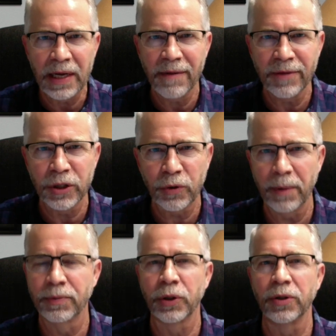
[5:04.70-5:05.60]
of the
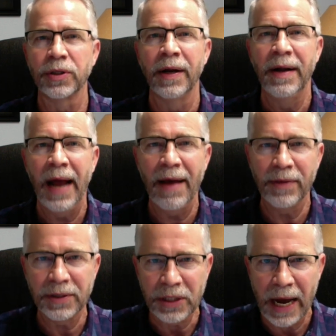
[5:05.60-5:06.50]
scriptures and the
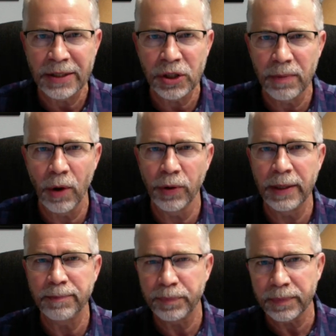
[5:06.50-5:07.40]

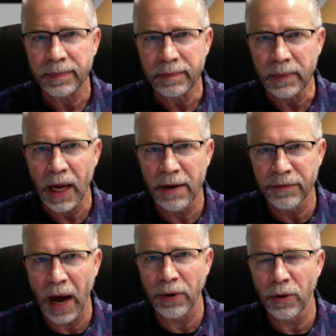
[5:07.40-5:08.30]
testimony of
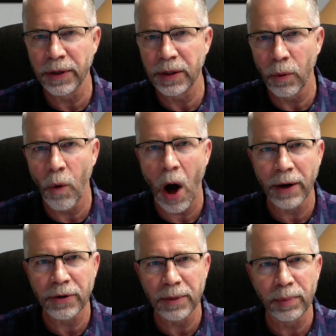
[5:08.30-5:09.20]
not only the
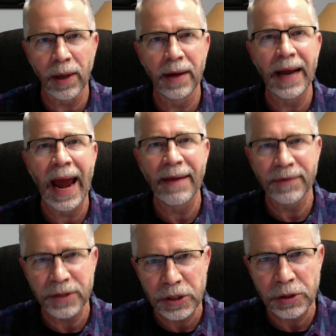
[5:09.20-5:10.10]
water, the blood, and
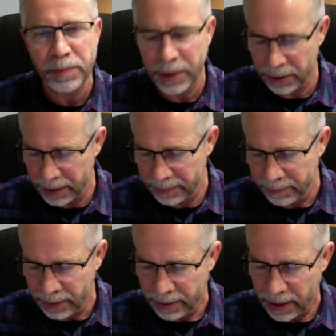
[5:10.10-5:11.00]
the spirit
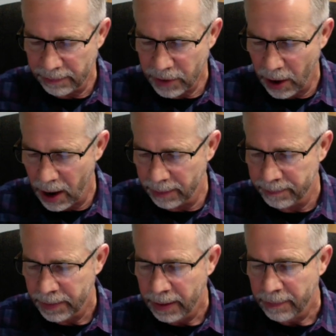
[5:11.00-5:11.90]
of God.
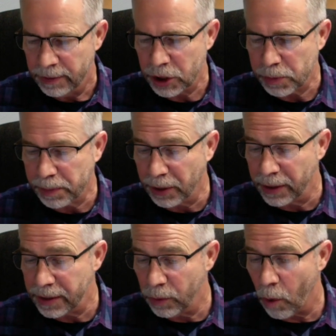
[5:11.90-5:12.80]
The
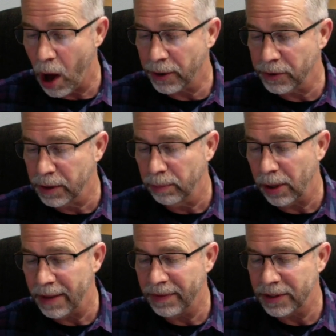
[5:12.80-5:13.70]
spirit and the water and the
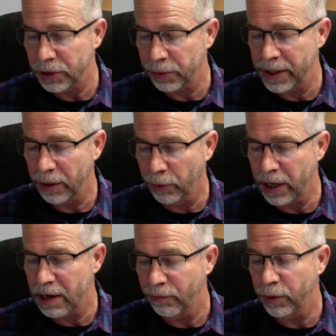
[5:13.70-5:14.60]
blood, these three
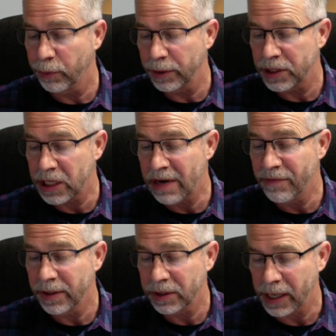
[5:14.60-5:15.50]
agree. If we receive
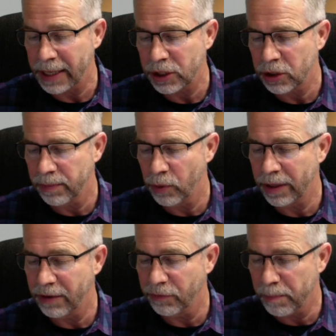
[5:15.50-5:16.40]
the
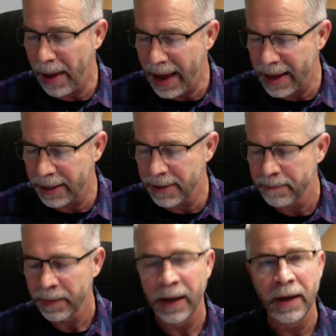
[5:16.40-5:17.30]
testimony of men,
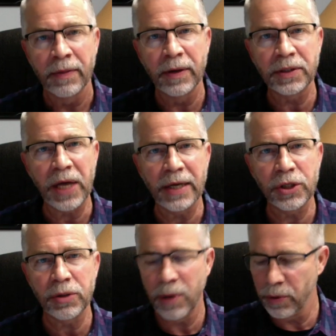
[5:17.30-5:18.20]
the
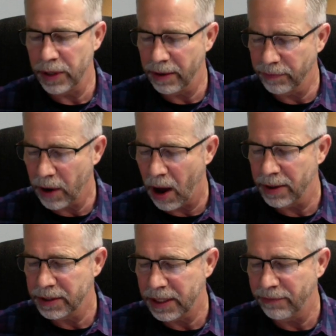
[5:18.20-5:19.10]
testimony of God
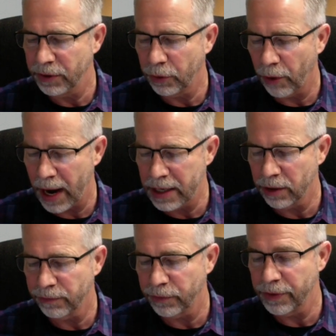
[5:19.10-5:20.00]
is even
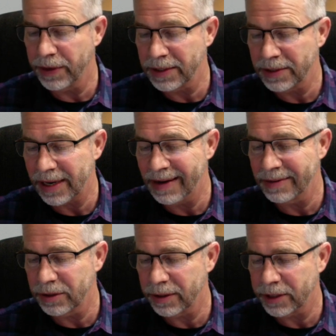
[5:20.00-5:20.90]
greater, for this
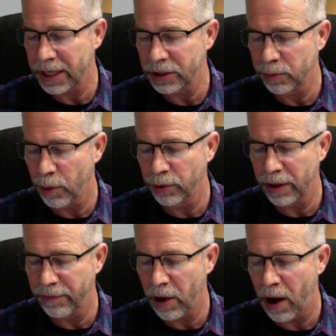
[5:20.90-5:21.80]
is the testimony
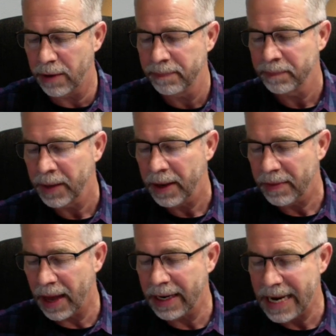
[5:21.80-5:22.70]
of God
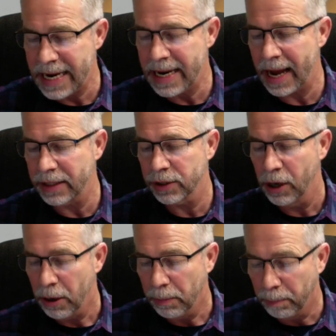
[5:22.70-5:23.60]
that He has
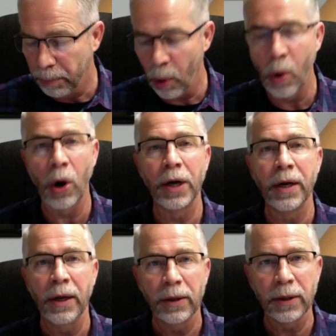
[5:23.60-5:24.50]
borne
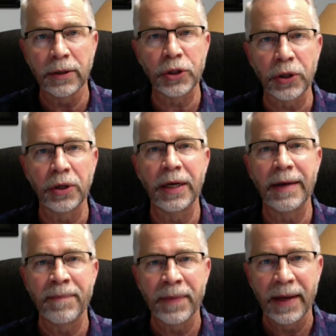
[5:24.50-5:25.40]
concerning
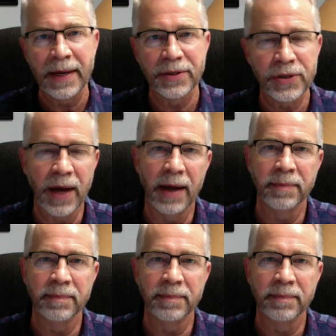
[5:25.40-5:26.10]
His Son.